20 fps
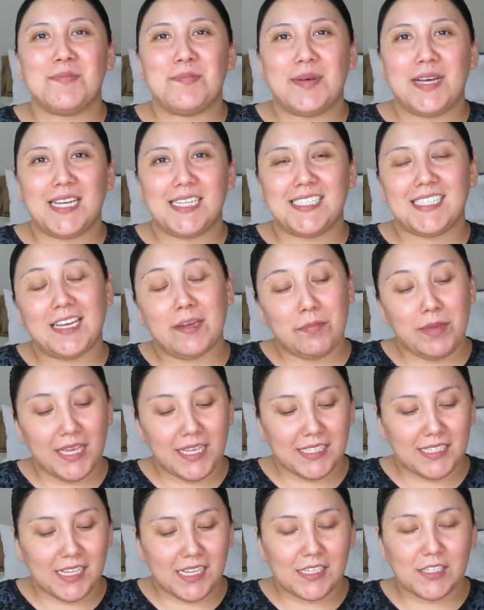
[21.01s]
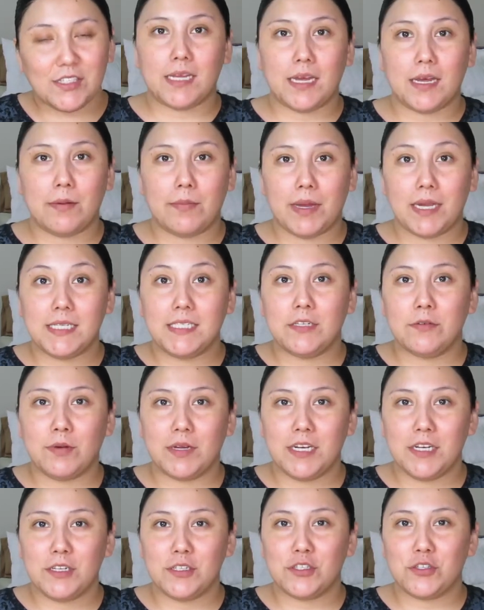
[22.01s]
But yes, I did
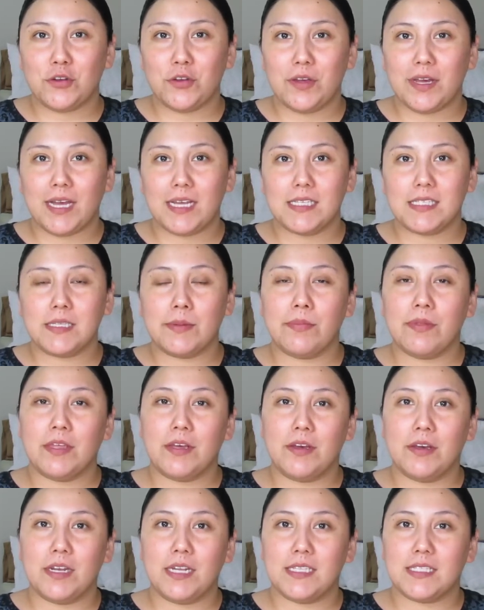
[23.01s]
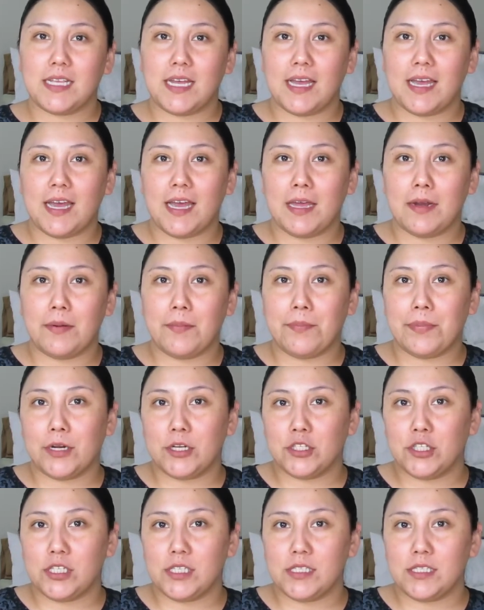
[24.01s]
wanted to show you guys some of the goodies I had
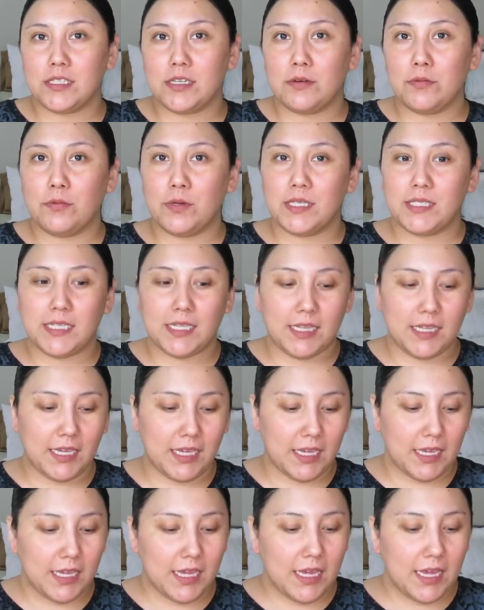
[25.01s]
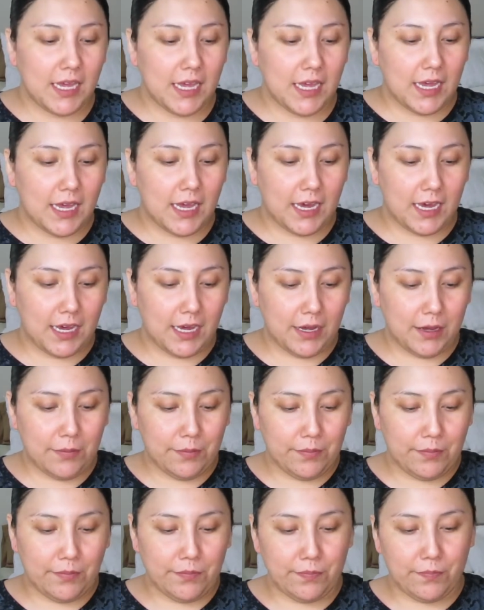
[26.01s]
purchased recently.
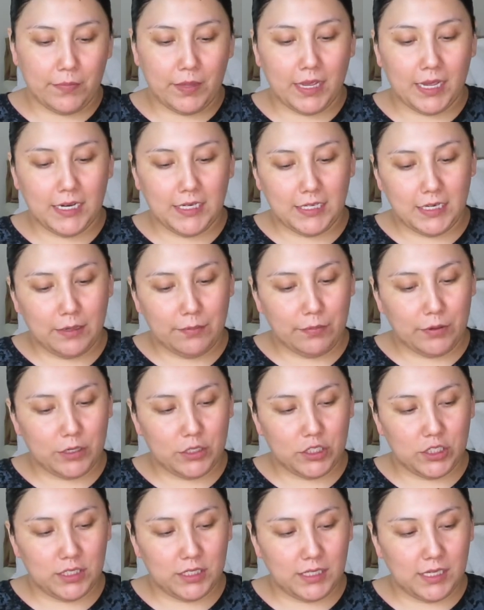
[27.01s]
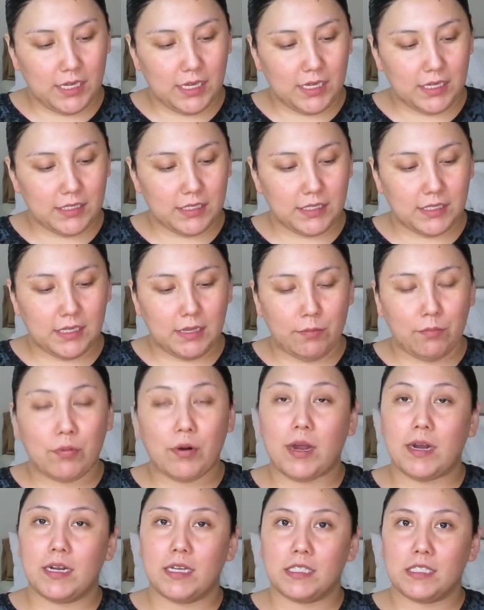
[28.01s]
I ended up purchasing some
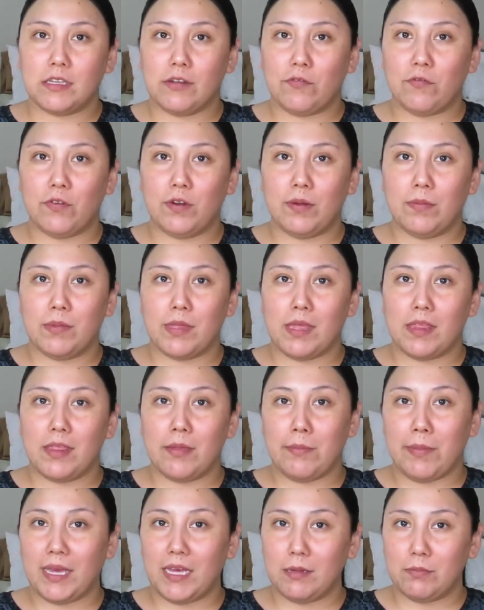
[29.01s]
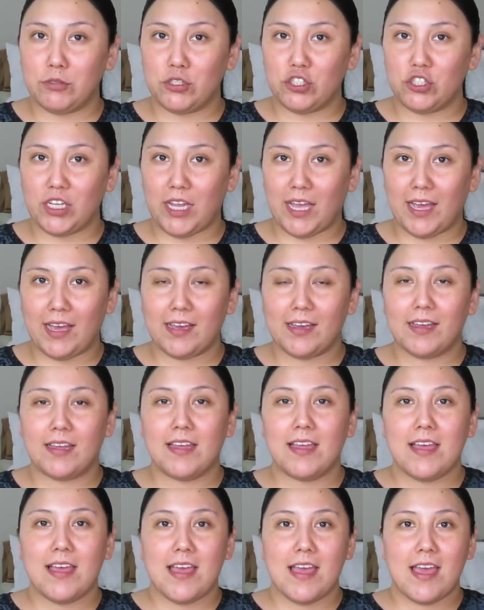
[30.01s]
products from the Makeup Shack.
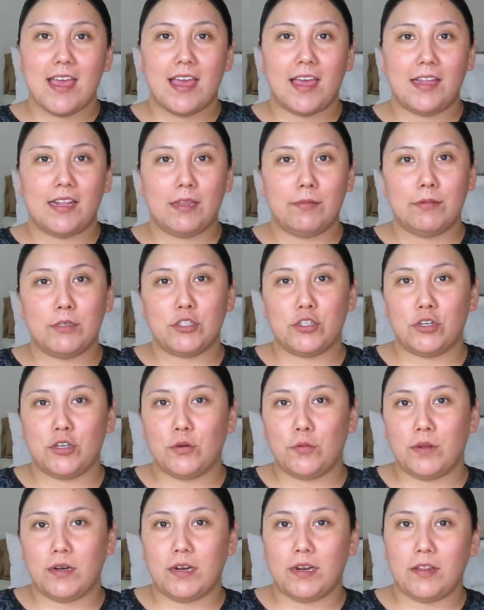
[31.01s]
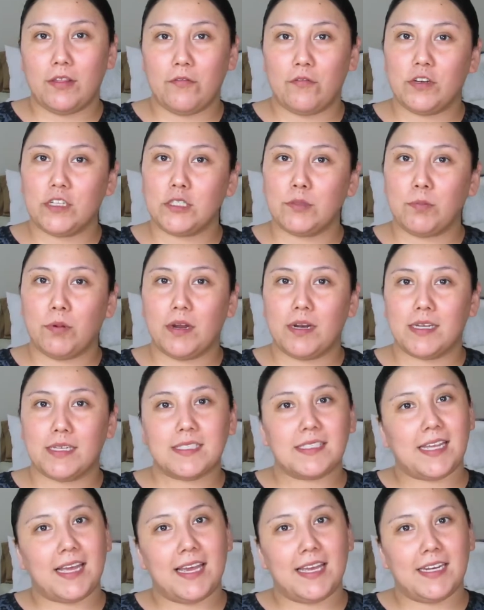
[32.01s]
And let me show you one of the first
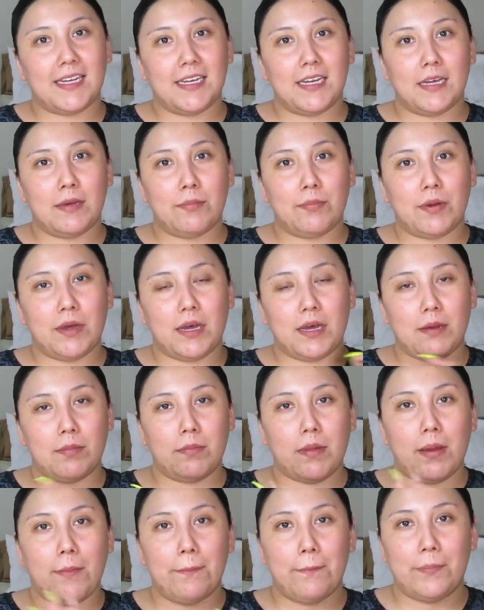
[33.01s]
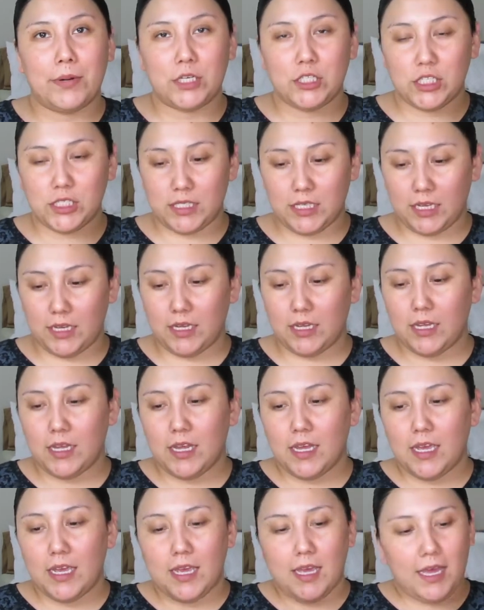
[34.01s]
products that I ended up purchasing.
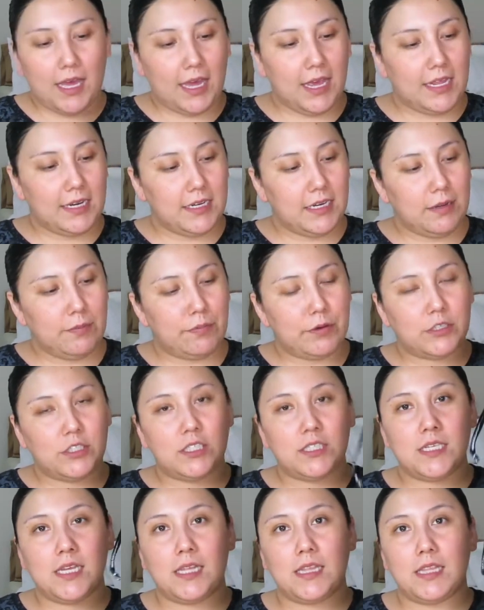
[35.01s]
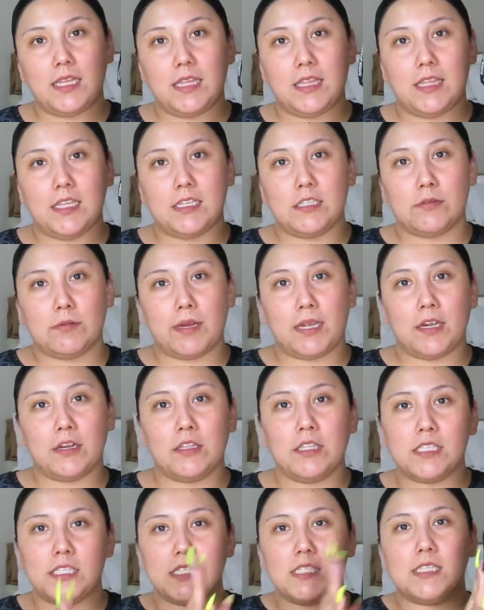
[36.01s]
I ended up purchasing this right here.
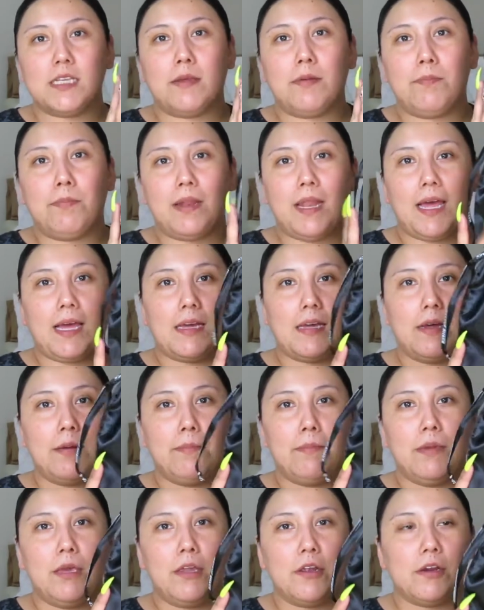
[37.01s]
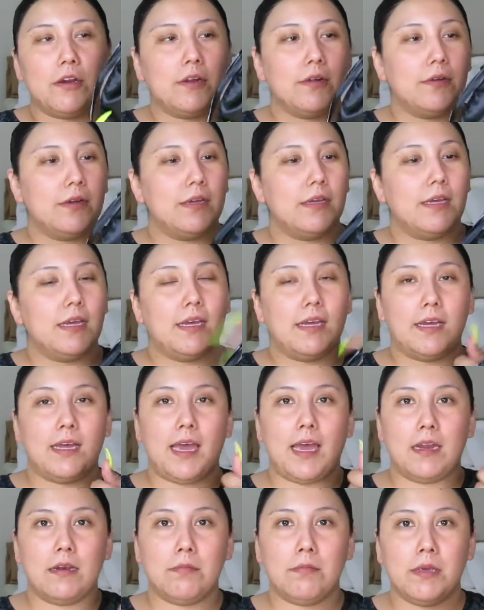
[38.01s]
This is a black mirror, a
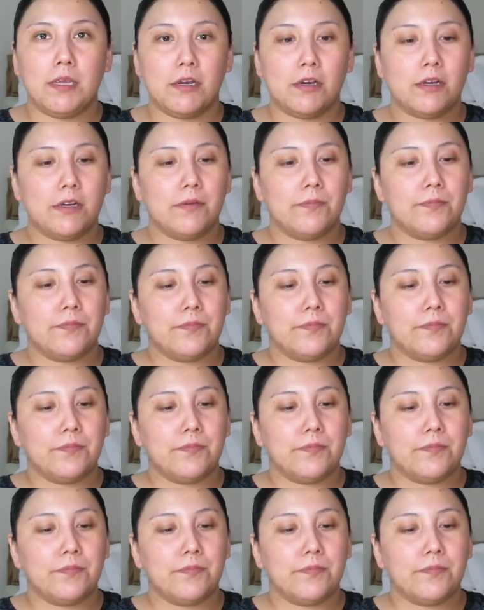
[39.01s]
hand mirror.